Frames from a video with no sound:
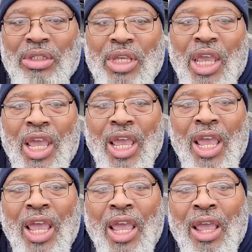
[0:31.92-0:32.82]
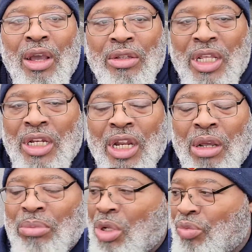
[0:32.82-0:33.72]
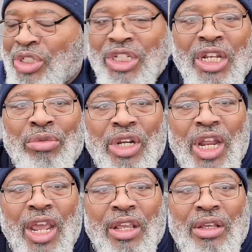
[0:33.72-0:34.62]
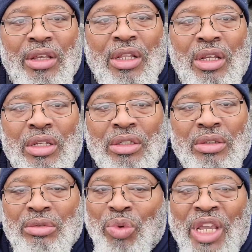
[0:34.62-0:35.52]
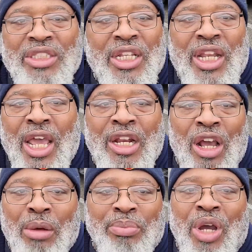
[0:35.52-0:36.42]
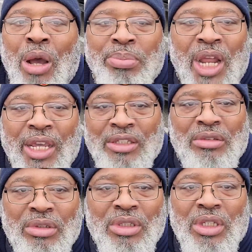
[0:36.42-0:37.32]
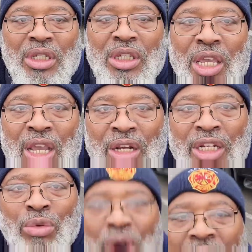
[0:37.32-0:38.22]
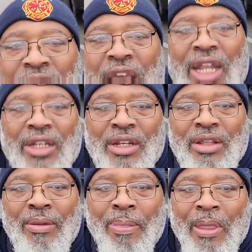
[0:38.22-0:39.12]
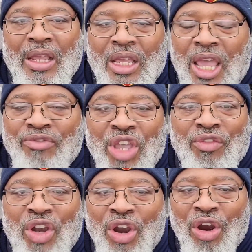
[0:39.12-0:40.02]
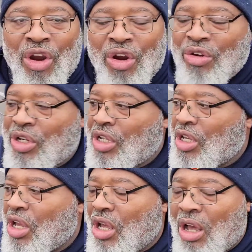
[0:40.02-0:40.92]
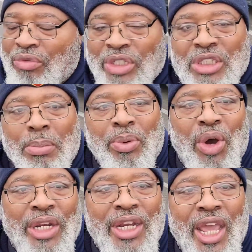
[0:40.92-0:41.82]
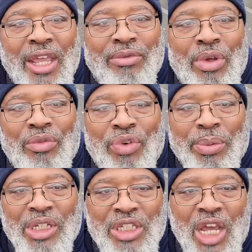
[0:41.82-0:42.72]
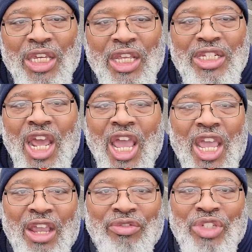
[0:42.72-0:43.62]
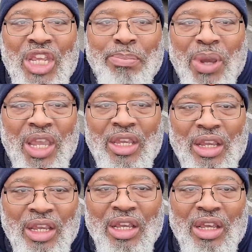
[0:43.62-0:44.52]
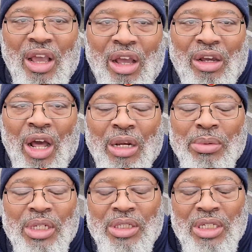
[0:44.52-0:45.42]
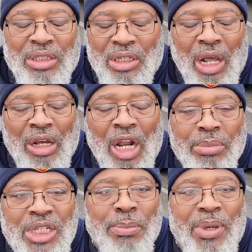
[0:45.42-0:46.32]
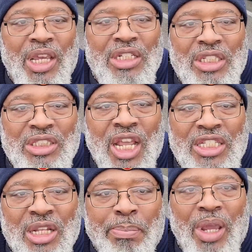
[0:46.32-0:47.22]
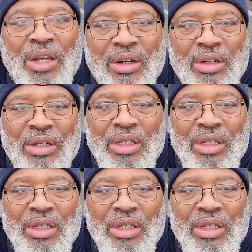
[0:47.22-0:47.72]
Yeah, and him and Regina Renee. Wednesday night hump night. Yeah, y'all need to watch that. Have you ever heard of what's the boy name from Kentucky? Dave, TP. I call him TP, he's a Tesla picker.